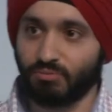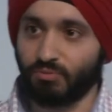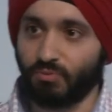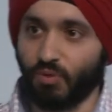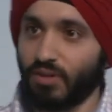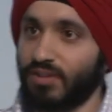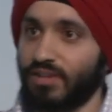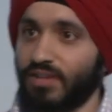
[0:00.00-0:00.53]

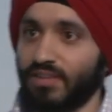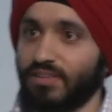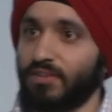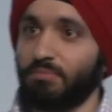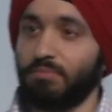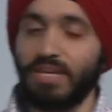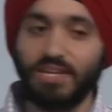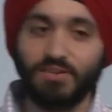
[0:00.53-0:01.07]
What does it
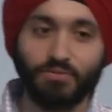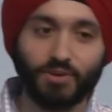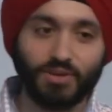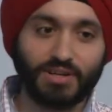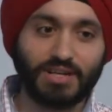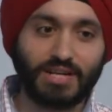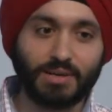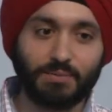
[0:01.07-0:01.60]
mean for
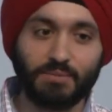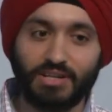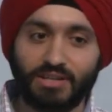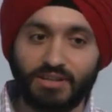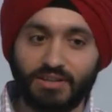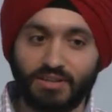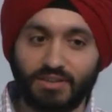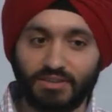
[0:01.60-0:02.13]
a
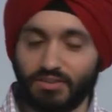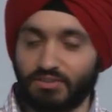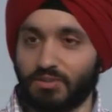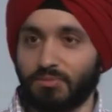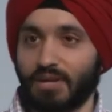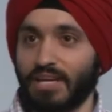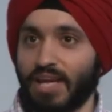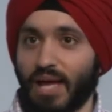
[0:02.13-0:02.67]
recommender
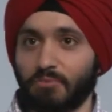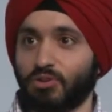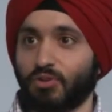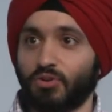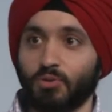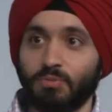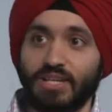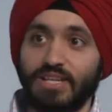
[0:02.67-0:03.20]
system like
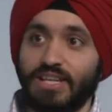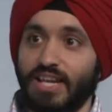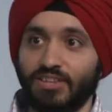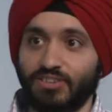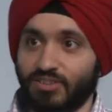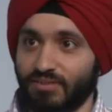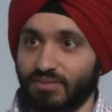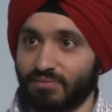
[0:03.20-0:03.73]
Amazon to be
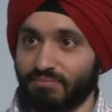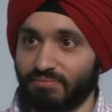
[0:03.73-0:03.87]
intelligent?